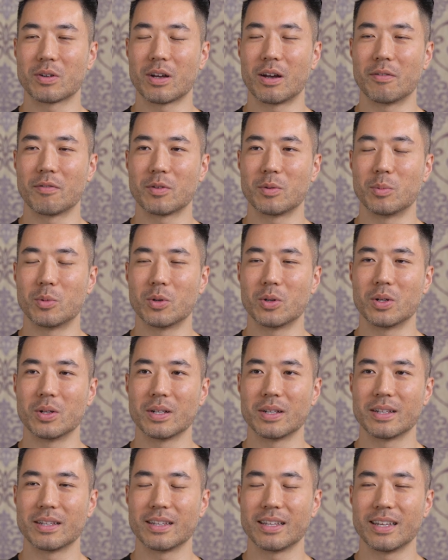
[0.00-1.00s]

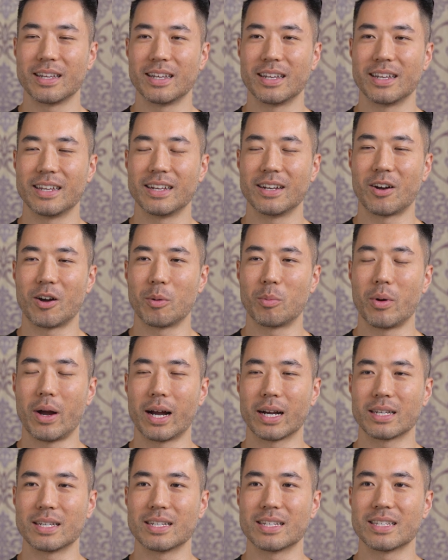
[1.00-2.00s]
comfortable in our
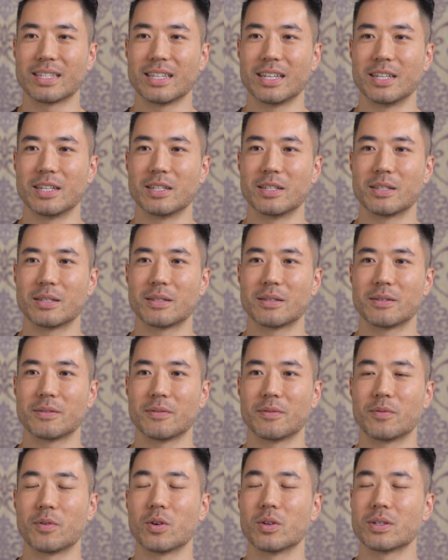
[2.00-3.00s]
practice is,
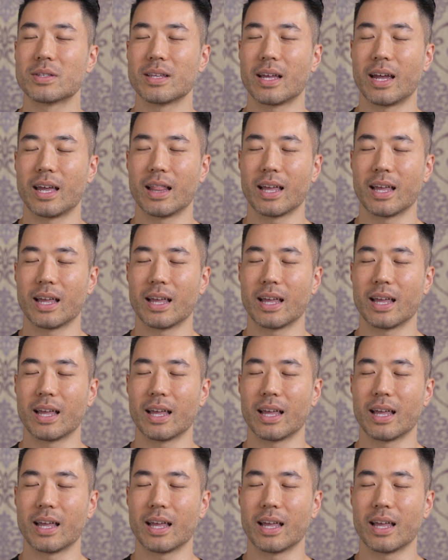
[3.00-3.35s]
first, I